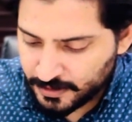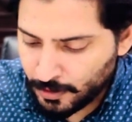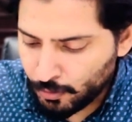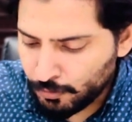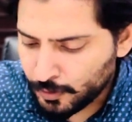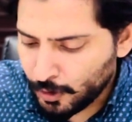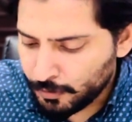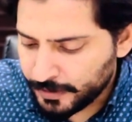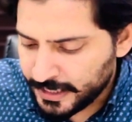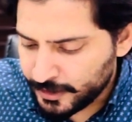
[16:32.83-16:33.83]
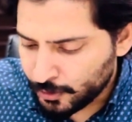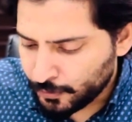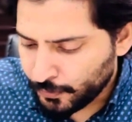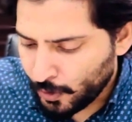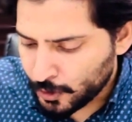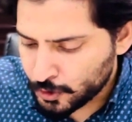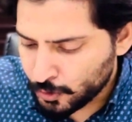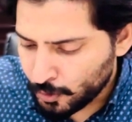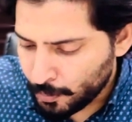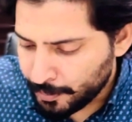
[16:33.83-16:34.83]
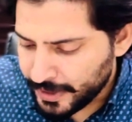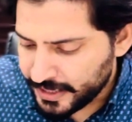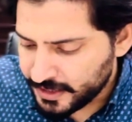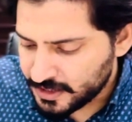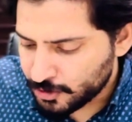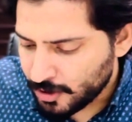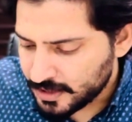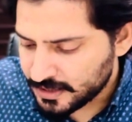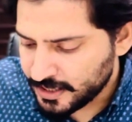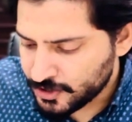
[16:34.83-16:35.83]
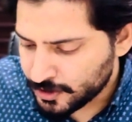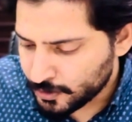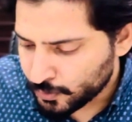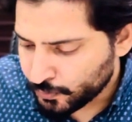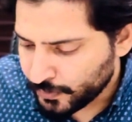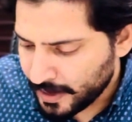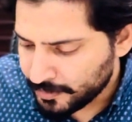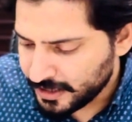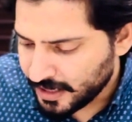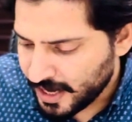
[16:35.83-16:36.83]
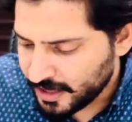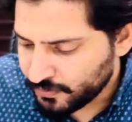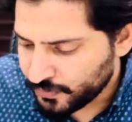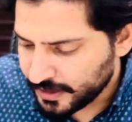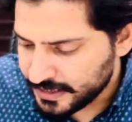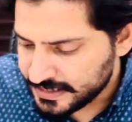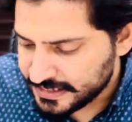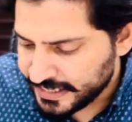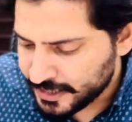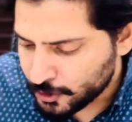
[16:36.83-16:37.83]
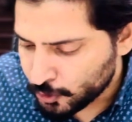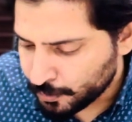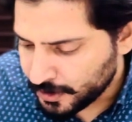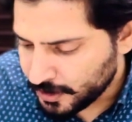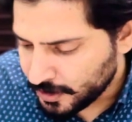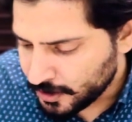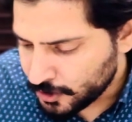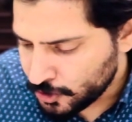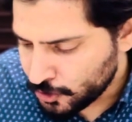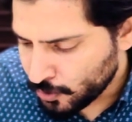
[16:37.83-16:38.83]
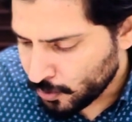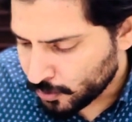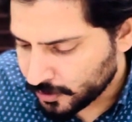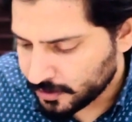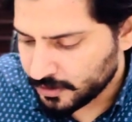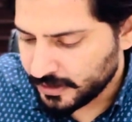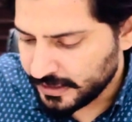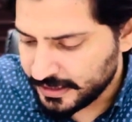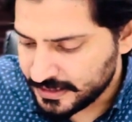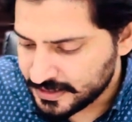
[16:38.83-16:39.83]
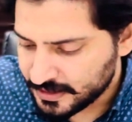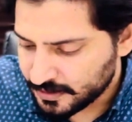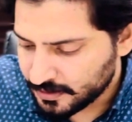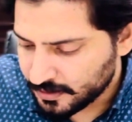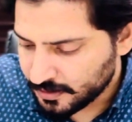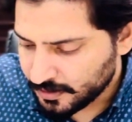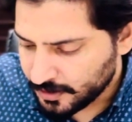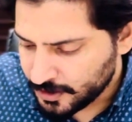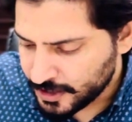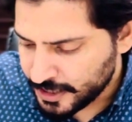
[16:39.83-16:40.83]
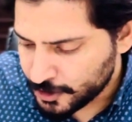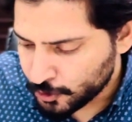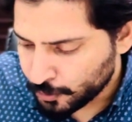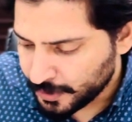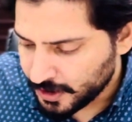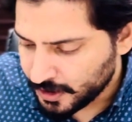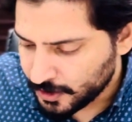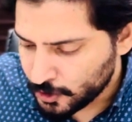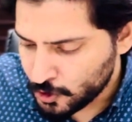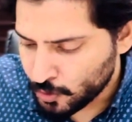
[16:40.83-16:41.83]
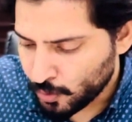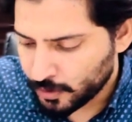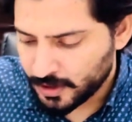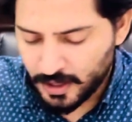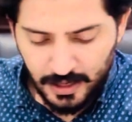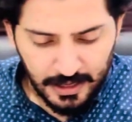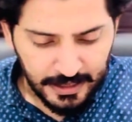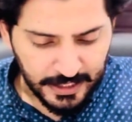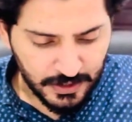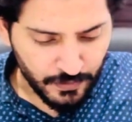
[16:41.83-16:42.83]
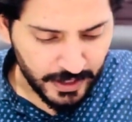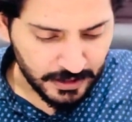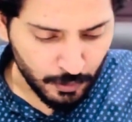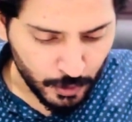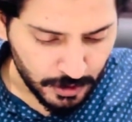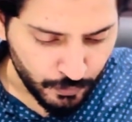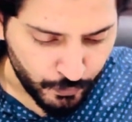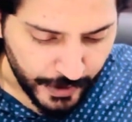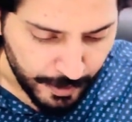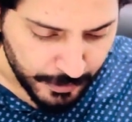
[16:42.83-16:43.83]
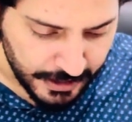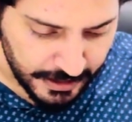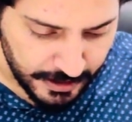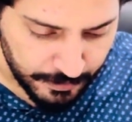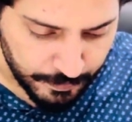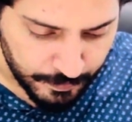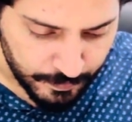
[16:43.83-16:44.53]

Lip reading: The overall value of automated translation to family life is yet to be shown. Is yet to be shown. Let's find the word family.